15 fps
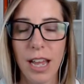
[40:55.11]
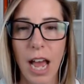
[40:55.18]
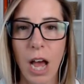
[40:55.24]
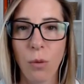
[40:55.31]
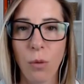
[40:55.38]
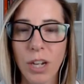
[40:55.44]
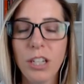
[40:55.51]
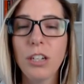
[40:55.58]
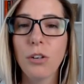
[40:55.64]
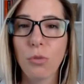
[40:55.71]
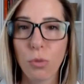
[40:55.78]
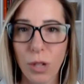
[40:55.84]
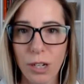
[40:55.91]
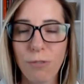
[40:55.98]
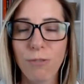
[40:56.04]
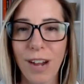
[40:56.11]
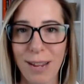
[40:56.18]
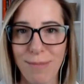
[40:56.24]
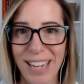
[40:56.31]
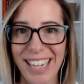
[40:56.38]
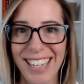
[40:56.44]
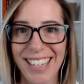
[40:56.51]
I want you to
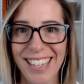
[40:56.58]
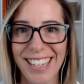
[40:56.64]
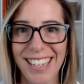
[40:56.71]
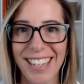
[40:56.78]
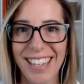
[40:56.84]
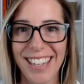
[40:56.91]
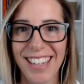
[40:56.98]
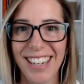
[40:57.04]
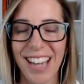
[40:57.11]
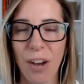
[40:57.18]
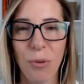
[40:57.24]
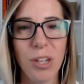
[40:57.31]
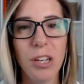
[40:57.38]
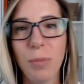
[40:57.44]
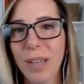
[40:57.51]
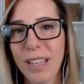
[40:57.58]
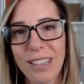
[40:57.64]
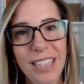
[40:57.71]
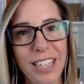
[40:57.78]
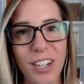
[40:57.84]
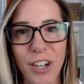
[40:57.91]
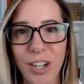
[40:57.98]
reframe it. I want you to be a
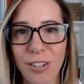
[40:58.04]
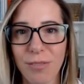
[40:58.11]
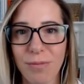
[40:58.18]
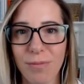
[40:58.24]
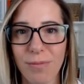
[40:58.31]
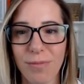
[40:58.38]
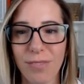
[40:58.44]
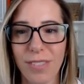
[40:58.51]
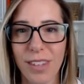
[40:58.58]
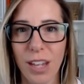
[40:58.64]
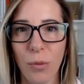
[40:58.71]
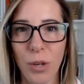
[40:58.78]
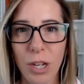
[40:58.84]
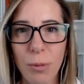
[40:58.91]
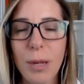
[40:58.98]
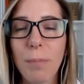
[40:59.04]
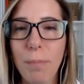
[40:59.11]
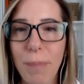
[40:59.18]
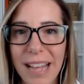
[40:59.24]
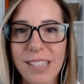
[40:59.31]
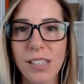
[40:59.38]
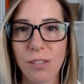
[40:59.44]
leader. I want you to be a
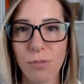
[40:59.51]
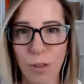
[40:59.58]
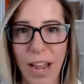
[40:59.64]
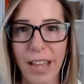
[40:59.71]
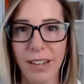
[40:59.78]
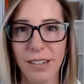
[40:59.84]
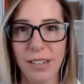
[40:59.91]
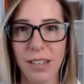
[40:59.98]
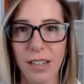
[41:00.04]
best friend.